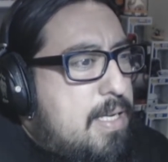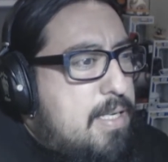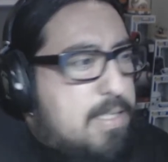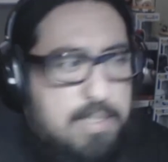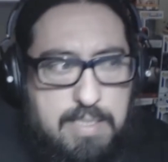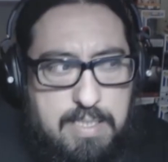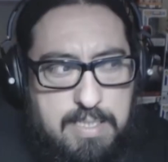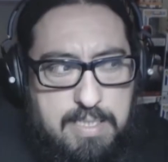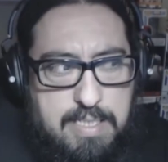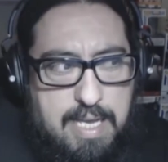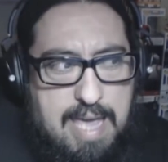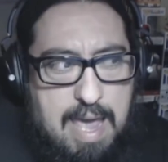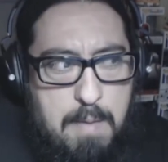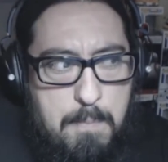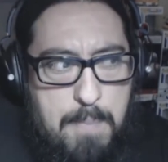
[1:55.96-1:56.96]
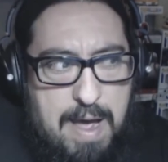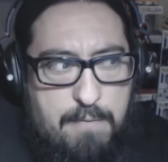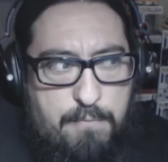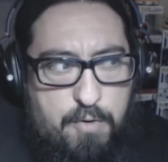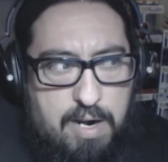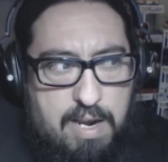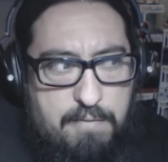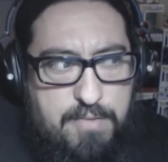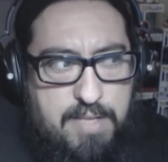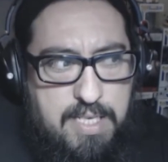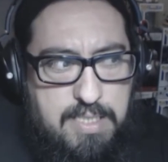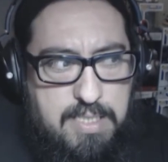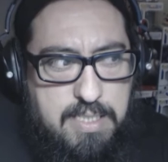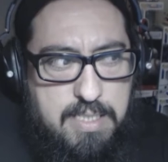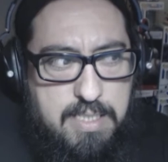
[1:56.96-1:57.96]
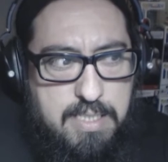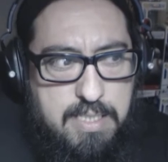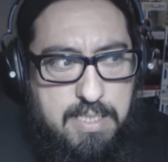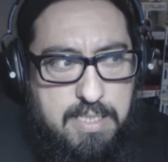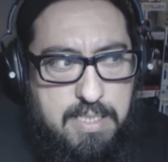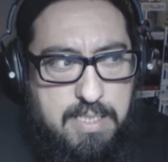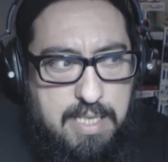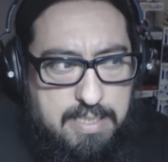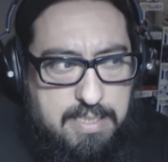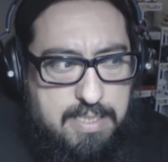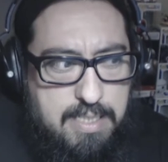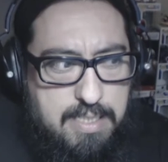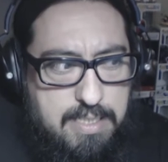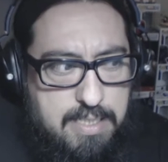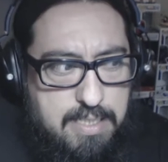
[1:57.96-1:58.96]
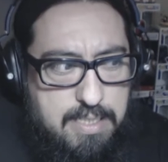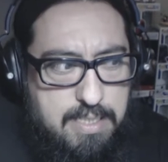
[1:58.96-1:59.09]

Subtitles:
So this is a gamepad for lefties? That's it?